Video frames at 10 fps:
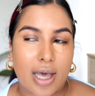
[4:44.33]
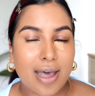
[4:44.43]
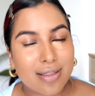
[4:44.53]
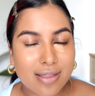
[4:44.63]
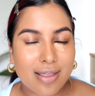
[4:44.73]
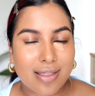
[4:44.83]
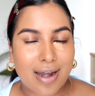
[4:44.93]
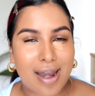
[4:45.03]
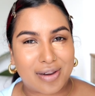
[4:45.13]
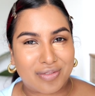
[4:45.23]
Other than
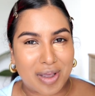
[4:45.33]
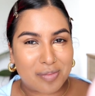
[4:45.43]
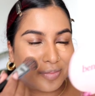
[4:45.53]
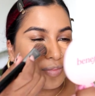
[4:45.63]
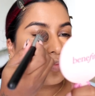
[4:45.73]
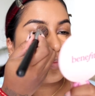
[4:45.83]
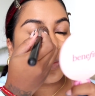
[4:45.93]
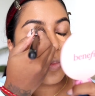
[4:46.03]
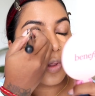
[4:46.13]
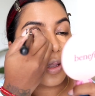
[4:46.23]
that, I love them.
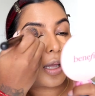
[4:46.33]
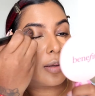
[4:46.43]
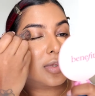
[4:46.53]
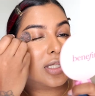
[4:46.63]
I'm